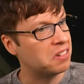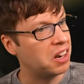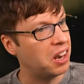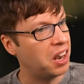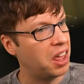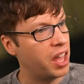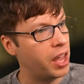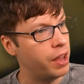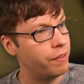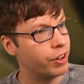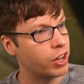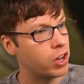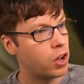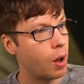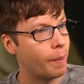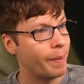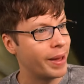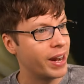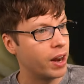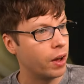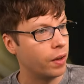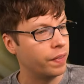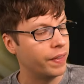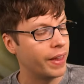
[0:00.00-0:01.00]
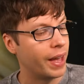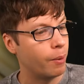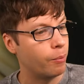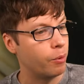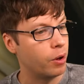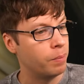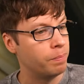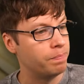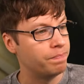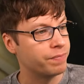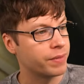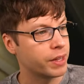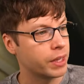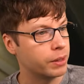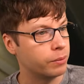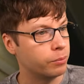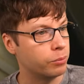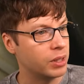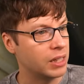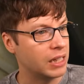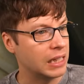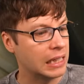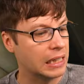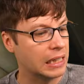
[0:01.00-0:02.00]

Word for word: Leave a comment on that one, and we'll,